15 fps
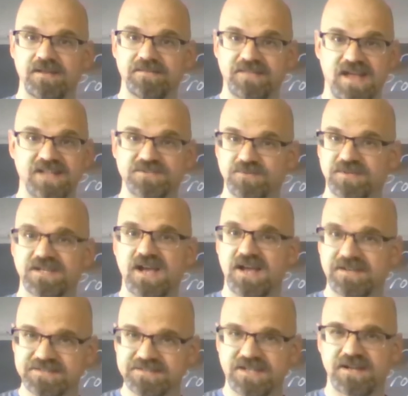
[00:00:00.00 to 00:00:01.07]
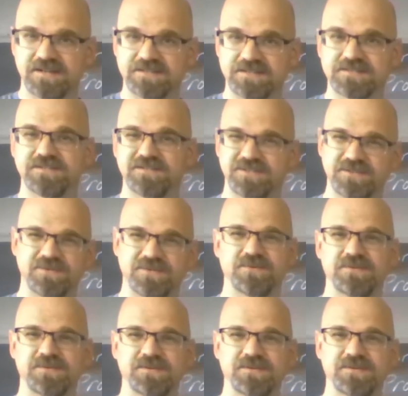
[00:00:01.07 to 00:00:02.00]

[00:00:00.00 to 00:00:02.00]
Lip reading: That's what God designed us to do.